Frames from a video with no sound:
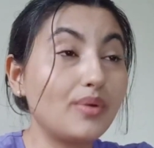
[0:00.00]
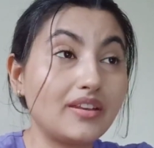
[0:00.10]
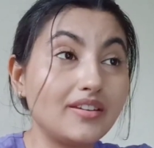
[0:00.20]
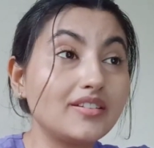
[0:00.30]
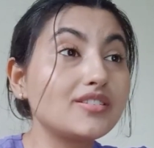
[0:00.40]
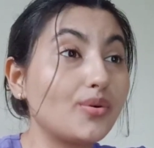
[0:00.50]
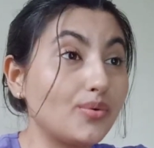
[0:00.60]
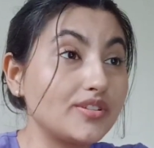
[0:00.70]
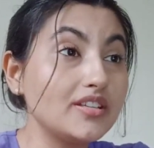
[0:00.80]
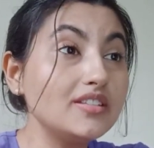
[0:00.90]
various
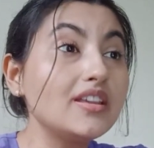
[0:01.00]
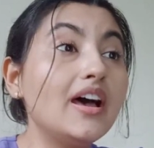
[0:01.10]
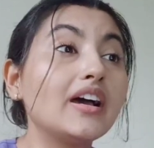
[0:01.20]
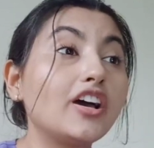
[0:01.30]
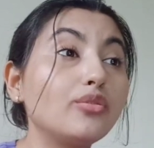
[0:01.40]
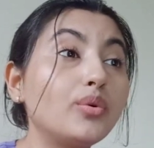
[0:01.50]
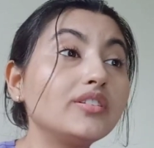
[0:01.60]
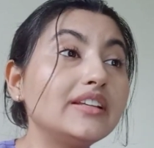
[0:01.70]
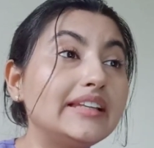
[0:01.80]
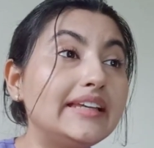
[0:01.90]
courses,
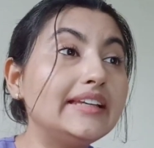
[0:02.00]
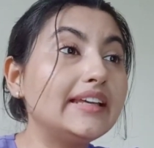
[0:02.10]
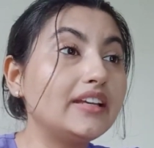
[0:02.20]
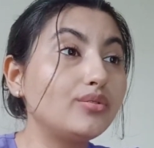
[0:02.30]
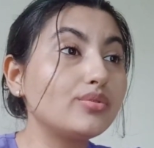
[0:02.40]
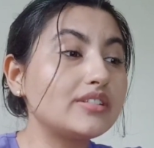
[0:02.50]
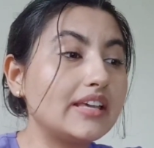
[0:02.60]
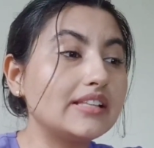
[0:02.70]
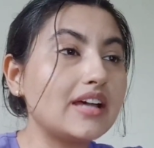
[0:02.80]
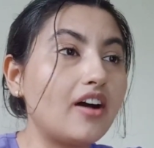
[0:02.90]
convert the lead into
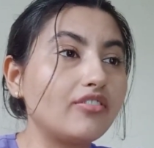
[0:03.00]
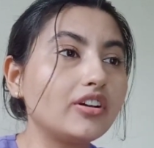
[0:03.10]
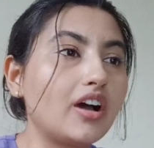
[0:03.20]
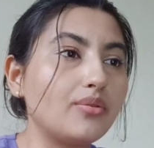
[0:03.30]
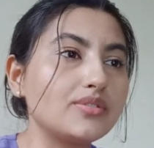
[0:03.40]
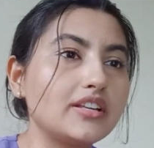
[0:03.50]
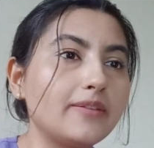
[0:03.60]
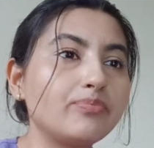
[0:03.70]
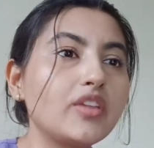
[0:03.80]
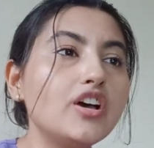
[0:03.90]
sales after counseling.